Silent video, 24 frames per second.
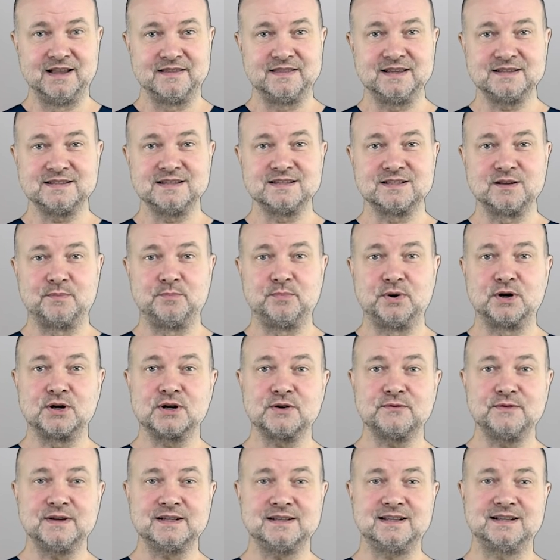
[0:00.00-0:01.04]
This is a
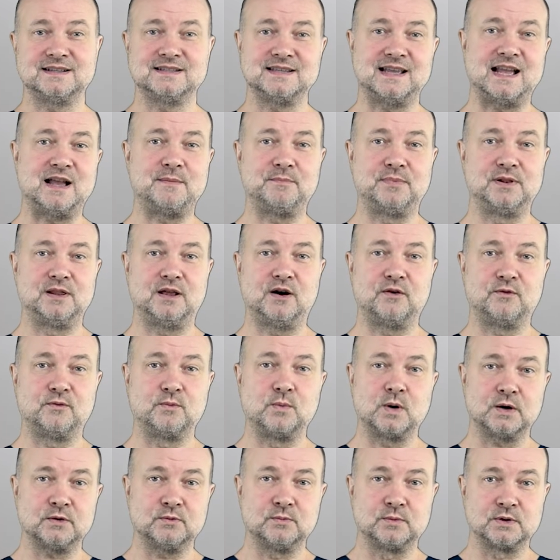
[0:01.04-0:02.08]
perfect example of
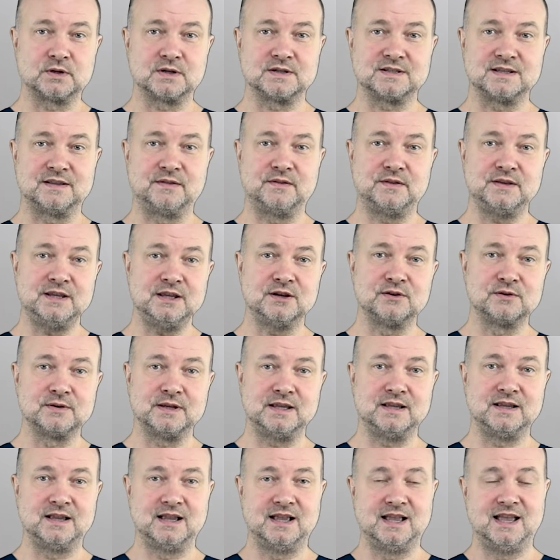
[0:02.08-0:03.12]
what works in
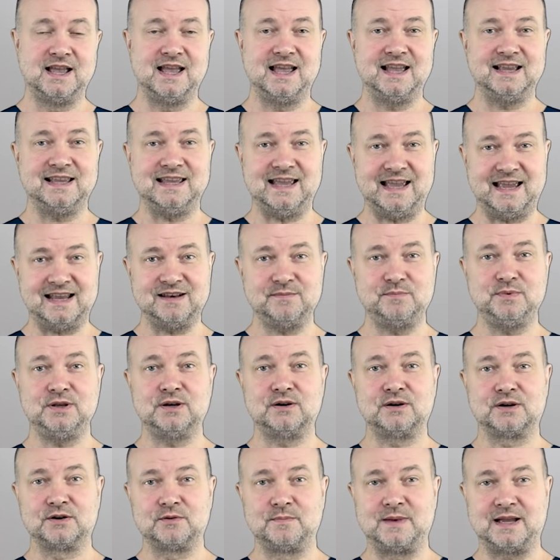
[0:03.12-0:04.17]
theory can't
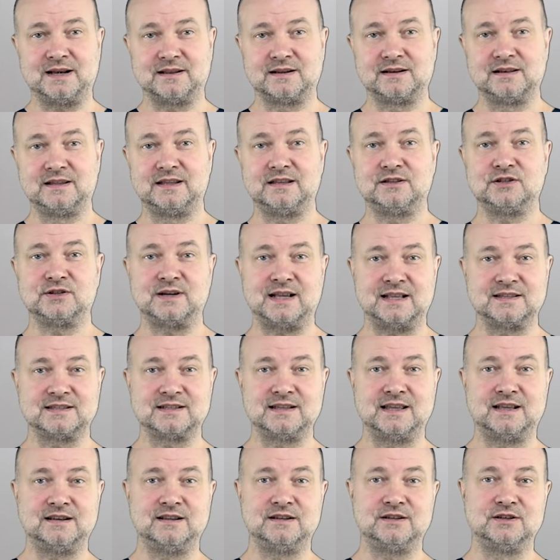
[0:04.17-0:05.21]
be automatically
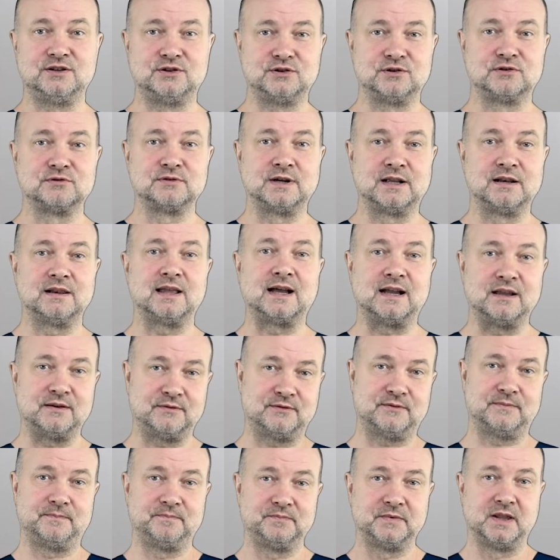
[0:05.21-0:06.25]
translated into real
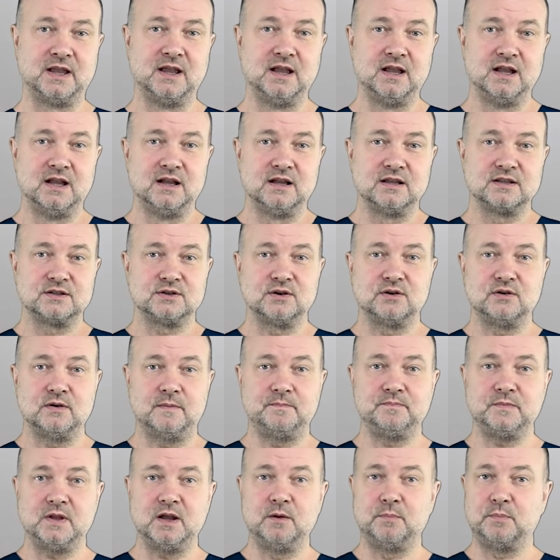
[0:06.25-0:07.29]
life.
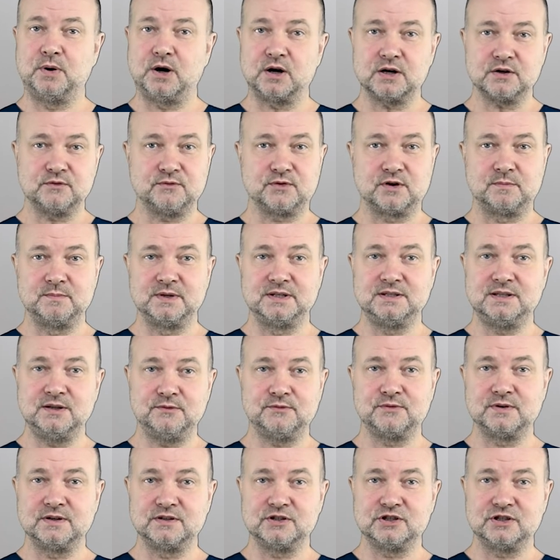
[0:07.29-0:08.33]
So, apart from a
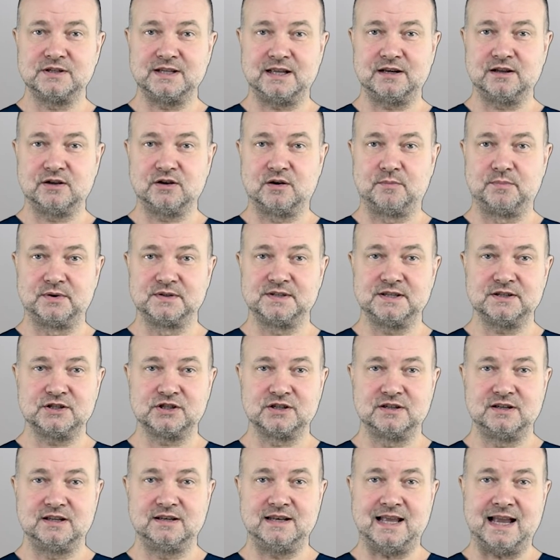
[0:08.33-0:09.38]
different genetic
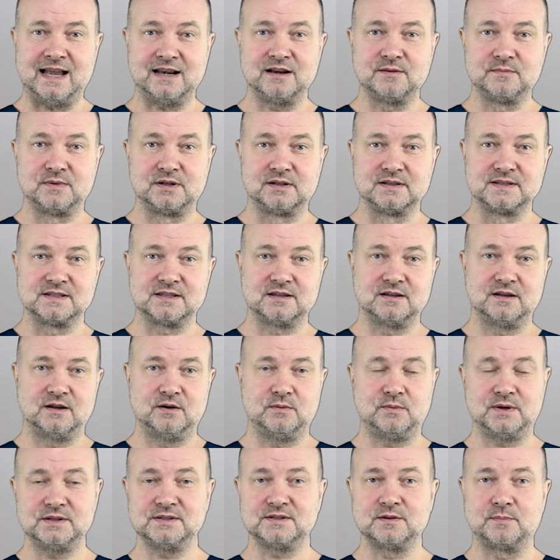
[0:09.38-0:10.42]
composition in animals,
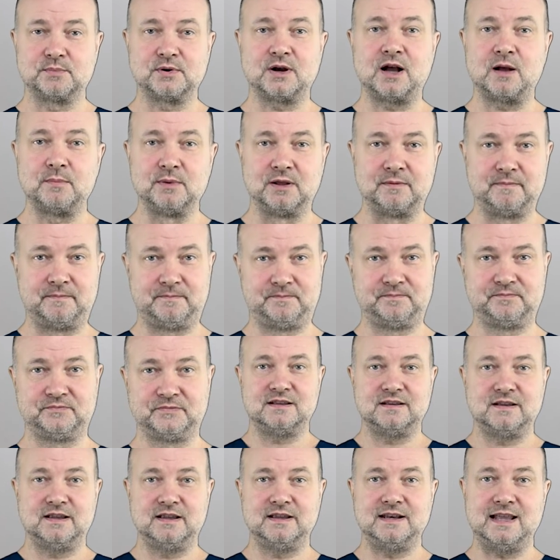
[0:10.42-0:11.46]
what's the problem?
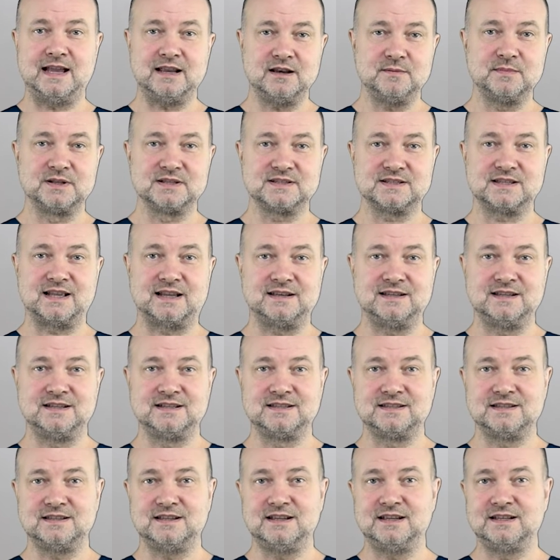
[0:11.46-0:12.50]
In animal
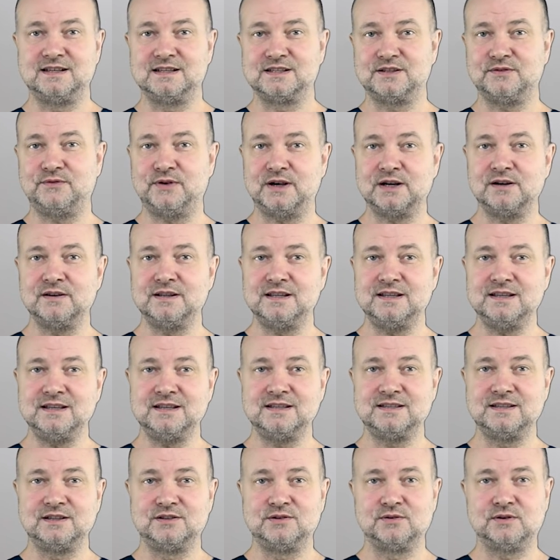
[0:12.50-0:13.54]
studies, it is fairly
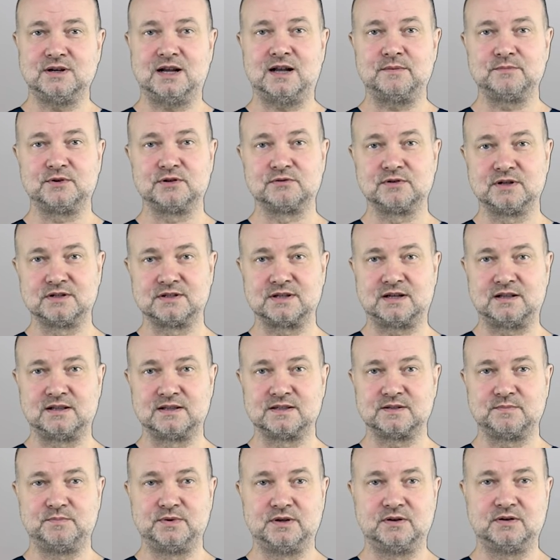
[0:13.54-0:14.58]
easy to come to
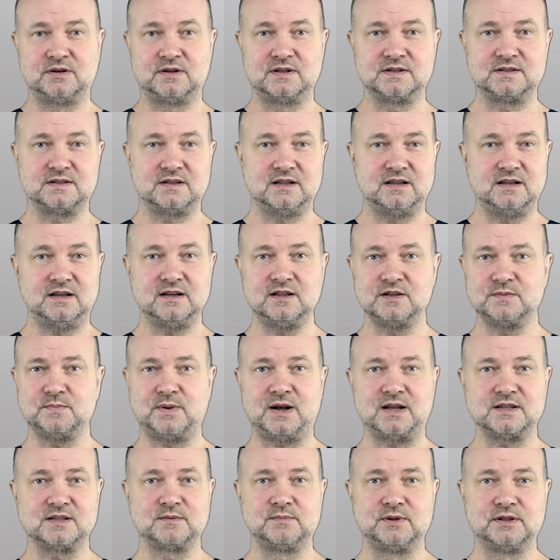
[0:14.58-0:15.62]
results because it is
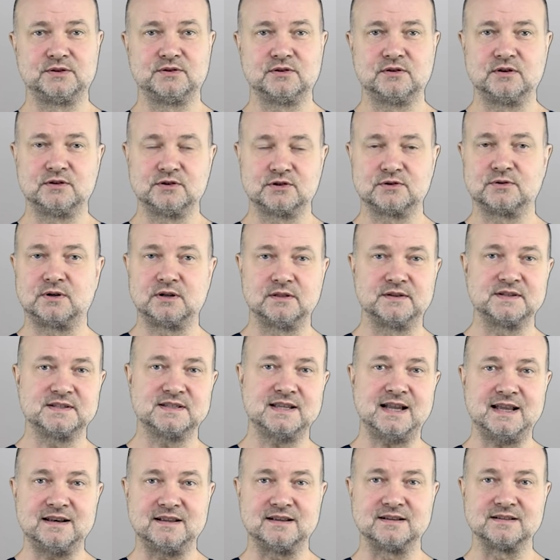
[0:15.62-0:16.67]
possible to control the
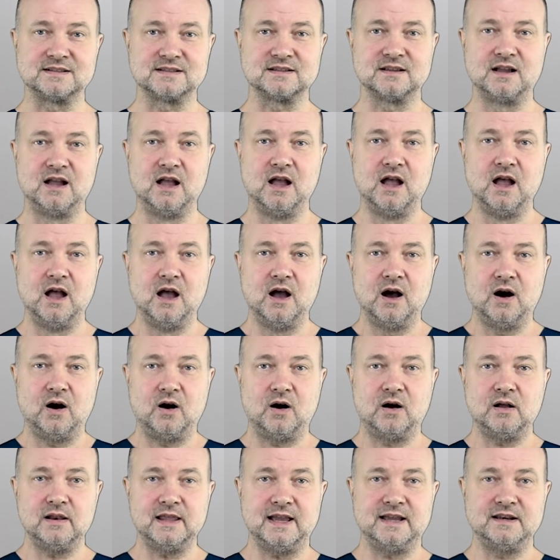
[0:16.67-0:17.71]
settings.
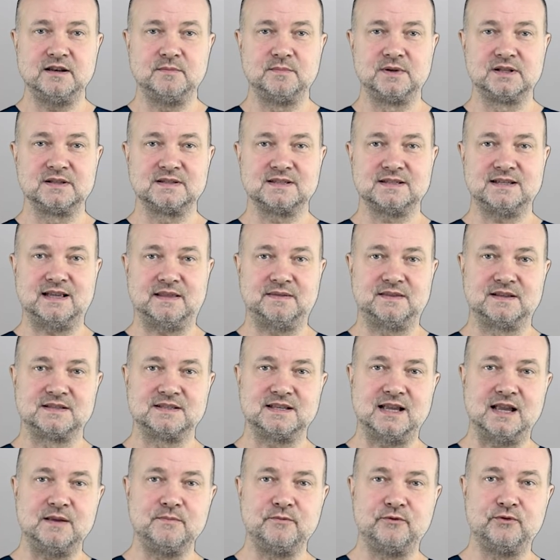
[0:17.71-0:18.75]
All animals get the
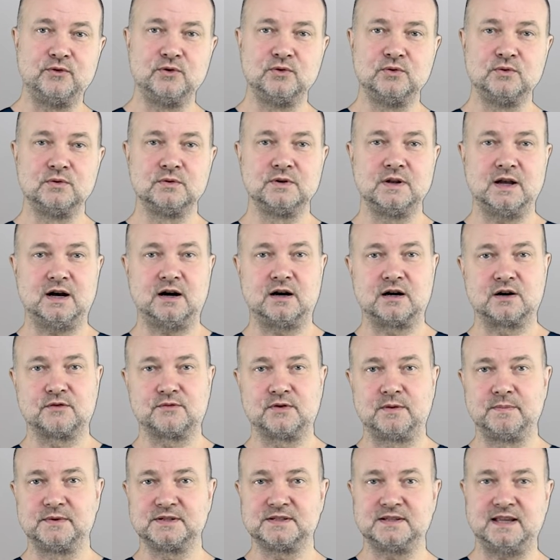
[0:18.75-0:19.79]
same food, are
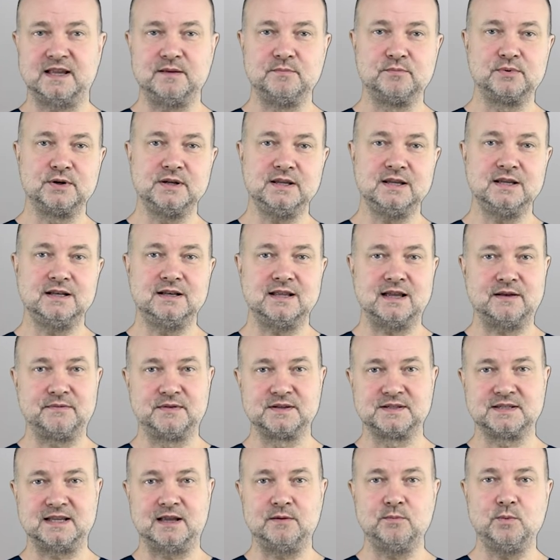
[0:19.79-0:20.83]
from the same breed, have
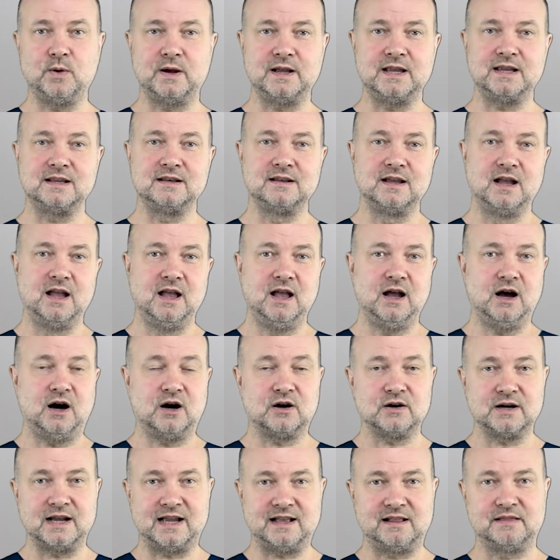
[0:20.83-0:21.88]
the same weight,
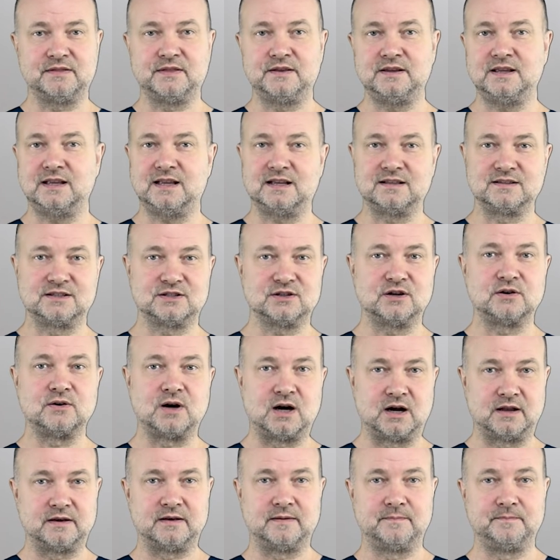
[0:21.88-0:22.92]
are healthy, and so
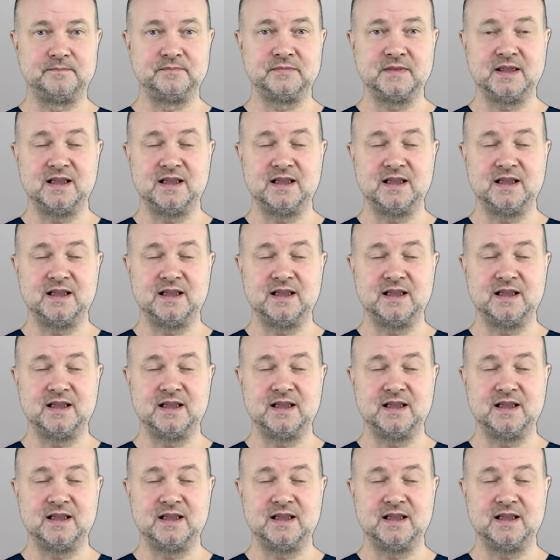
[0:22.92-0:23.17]
on.